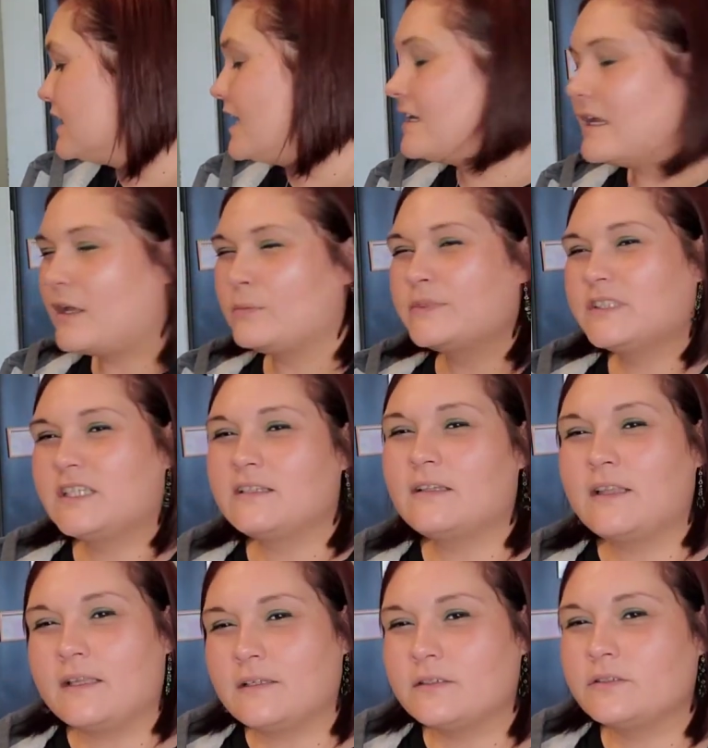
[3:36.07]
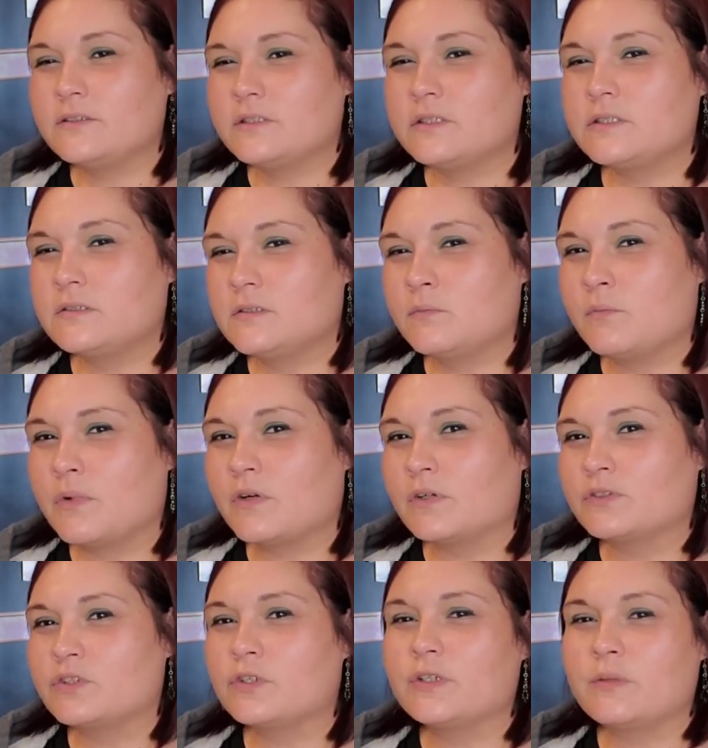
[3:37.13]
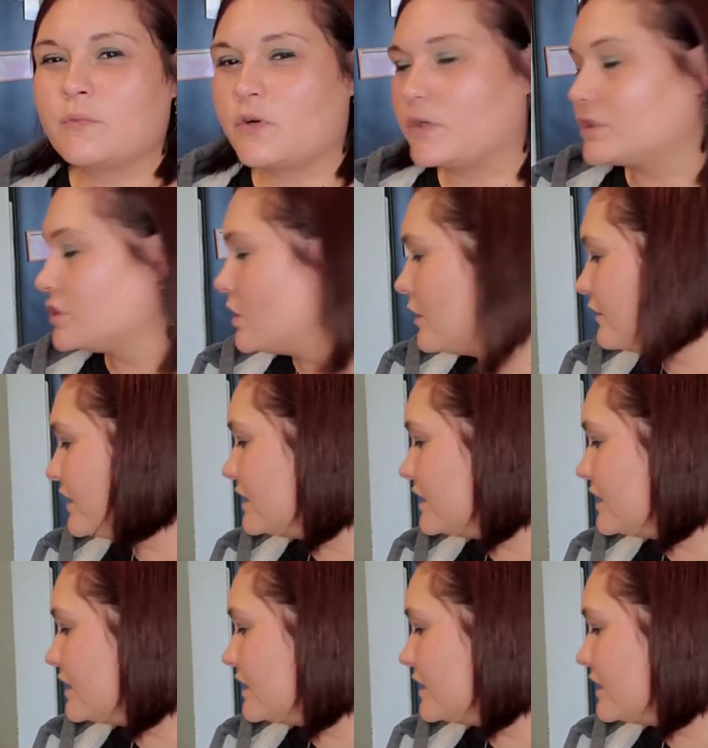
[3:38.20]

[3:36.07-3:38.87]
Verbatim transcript: it helps get like mark, dirty marks off